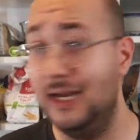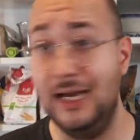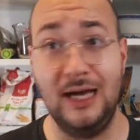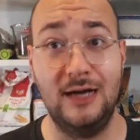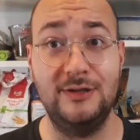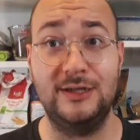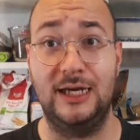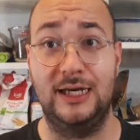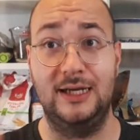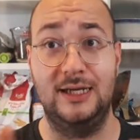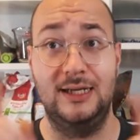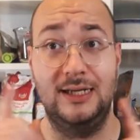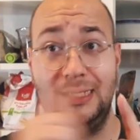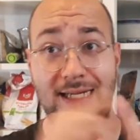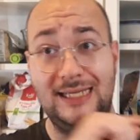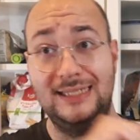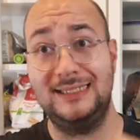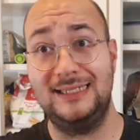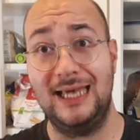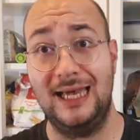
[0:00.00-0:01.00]
Okay,
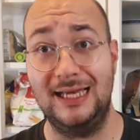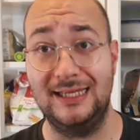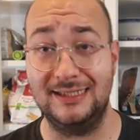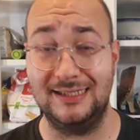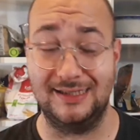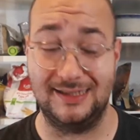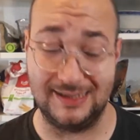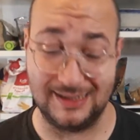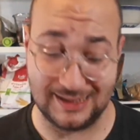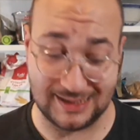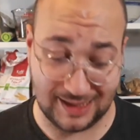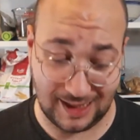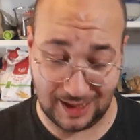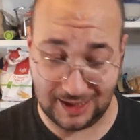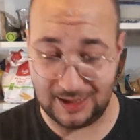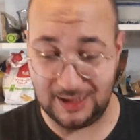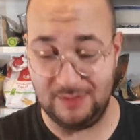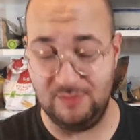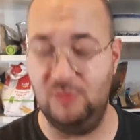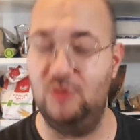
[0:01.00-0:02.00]
let's get into the
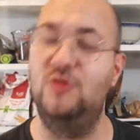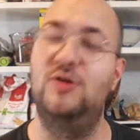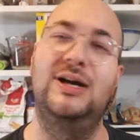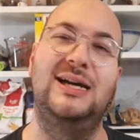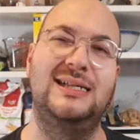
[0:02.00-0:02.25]
slightly more